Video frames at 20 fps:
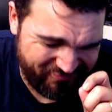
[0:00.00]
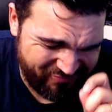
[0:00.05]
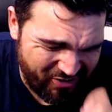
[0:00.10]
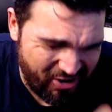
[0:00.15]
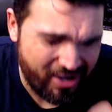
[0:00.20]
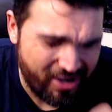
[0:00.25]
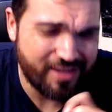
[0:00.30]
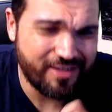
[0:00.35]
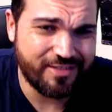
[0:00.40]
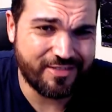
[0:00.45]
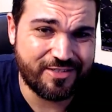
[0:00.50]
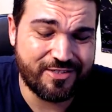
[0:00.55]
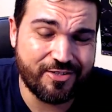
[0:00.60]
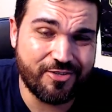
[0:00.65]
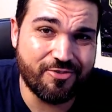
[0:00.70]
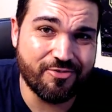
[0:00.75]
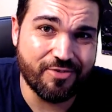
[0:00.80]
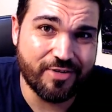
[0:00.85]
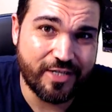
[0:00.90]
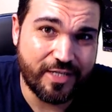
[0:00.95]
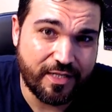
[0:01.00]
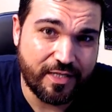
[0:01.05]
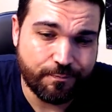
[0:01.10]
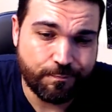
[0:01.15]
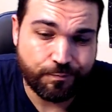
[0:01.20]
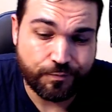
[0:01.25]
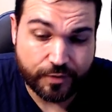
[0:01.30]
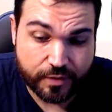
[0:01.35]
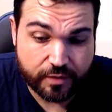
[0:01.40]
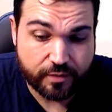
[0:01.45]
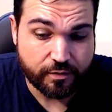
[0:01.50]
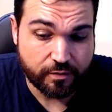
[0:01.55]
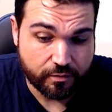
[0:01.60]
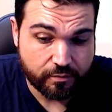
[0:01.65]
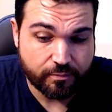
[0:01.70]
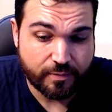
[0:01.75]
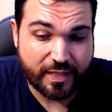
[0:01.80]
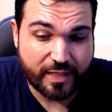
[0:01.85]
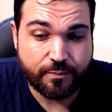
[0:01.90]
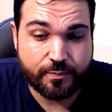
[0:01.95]
finest degree, then
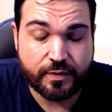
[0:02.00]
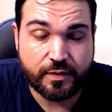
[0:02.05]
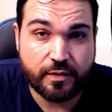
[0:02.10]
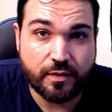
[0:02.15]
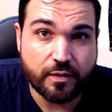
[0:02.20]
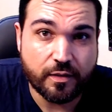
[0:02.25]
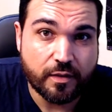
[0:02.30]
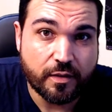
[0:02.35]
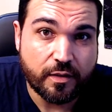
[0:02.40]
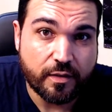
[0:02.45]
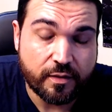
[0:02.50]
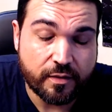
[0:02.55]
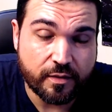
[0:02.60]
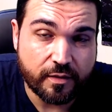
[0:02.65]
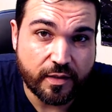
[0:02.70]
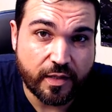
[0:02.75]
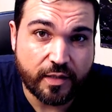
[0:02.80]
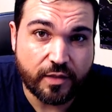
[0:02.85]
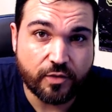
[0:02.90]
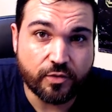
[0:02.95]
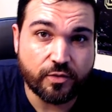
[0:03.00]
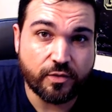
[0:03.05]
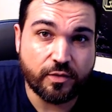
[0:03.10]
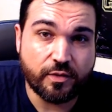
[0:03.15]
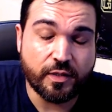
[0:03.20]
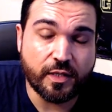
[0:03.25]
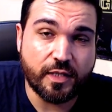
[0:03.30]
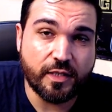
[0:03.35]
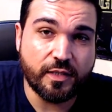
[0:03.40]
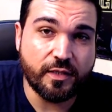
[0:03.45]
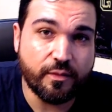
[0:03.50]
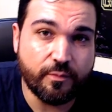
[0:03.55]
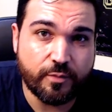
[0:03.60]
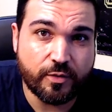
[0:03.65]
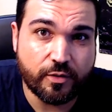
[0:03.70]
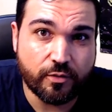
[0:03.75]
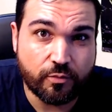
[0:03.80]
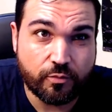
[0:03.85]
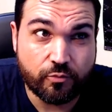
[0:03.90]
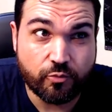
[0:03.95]
maybe the Nacon
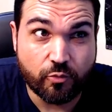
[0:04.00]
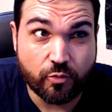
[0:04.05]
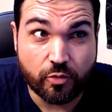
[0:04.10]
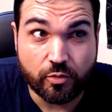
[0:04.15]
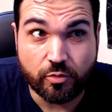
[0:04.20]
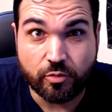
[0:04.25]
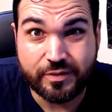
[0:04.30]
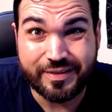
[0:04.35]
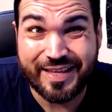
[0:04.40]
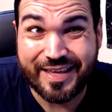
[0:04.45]
Unlimited, well,